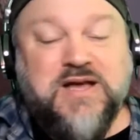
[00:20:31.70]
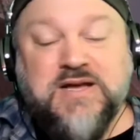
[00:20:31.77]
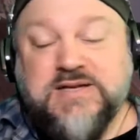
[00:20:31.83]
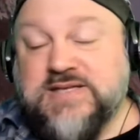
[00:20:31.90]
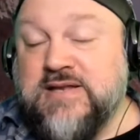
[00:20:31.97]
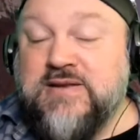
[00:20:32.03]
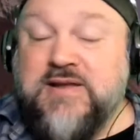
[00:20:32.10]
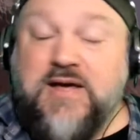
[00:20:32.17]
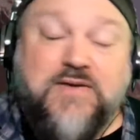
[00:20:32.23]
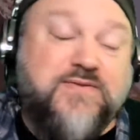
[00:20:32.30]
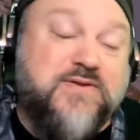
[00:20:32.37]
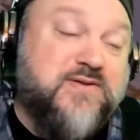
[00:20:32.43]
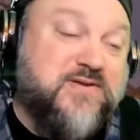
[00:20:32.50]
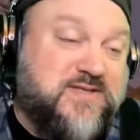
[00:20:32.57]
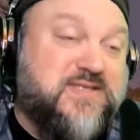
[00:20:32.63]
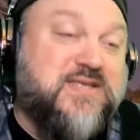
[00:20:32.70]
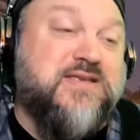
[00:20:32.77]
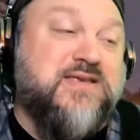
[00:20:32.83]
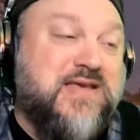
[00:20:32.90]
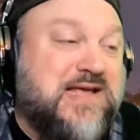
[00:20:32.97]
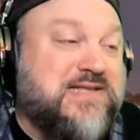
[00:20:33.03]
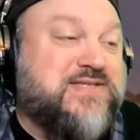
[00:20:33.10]
See, love is
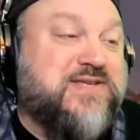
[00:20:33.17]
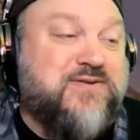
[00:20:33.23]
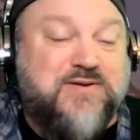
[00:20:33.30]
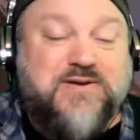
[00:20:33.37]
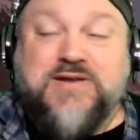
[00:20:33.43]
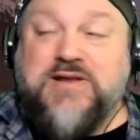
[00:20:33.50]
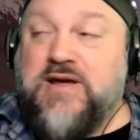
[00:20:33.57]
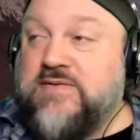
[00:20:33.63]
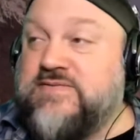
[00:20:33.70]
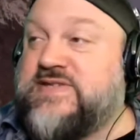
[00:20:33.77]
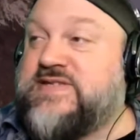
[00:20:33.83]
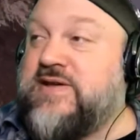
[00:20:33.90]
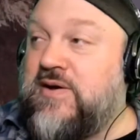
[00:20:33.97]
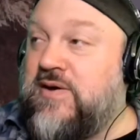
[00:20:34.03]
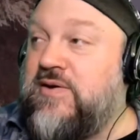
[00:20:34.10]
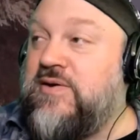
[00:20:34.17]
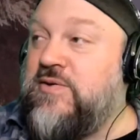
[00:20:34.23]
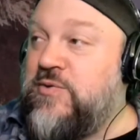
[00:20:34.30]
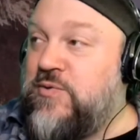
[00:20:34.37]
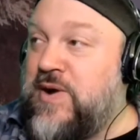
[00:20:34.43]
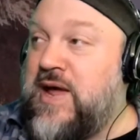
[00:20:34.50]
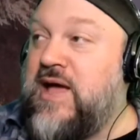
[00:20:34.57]
the answer and love's all
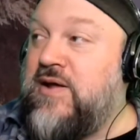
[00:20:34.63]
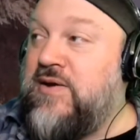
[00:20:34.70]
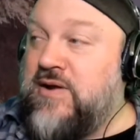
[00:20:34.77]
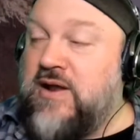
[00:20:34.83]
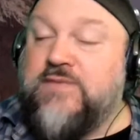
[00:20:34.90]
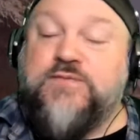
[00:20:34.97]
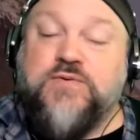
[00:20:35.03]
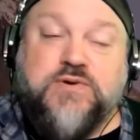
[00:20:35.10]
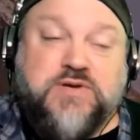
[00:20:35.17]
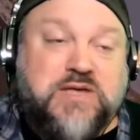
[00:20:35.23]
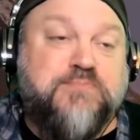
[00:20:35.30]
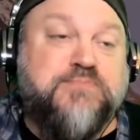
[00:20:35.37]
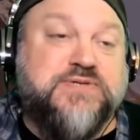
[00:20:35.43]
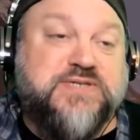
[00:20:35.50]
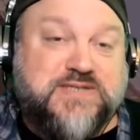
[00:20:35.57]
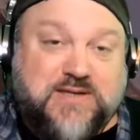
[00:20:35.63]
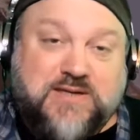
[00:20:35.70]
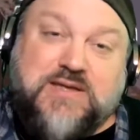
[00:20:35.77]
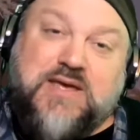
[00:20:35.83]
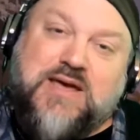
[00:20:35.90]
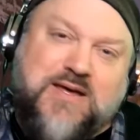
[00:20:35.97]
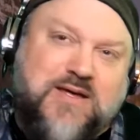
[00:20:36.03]
around. Love will keep us
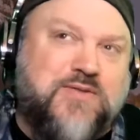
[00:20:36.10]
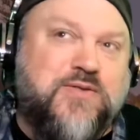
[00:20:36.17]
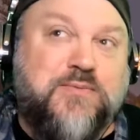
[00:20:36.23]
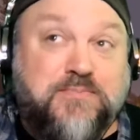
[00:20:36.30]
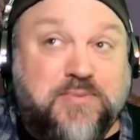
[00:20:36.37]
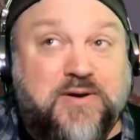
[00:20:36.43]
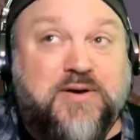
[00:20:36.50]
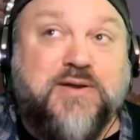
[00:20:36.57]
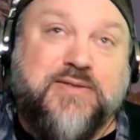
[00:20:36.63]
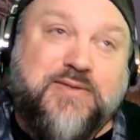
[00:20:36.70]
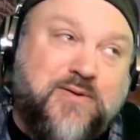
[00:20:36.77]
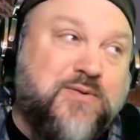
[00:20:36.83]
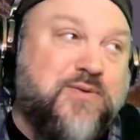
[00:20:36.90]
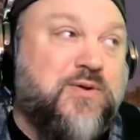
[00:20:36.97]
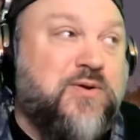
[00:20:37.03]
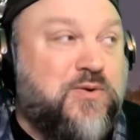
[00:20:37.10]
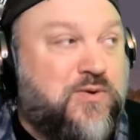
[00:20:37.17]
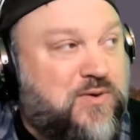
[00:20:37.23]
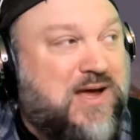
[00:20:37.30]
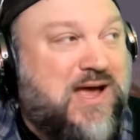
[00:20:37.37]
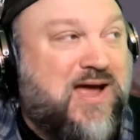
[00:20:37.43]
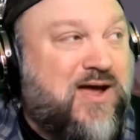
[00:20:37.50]
together, but I don't know
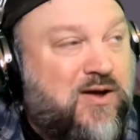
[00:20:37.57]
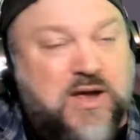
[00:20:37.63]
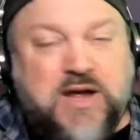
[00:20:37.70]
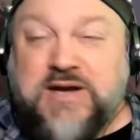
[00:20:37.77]
how.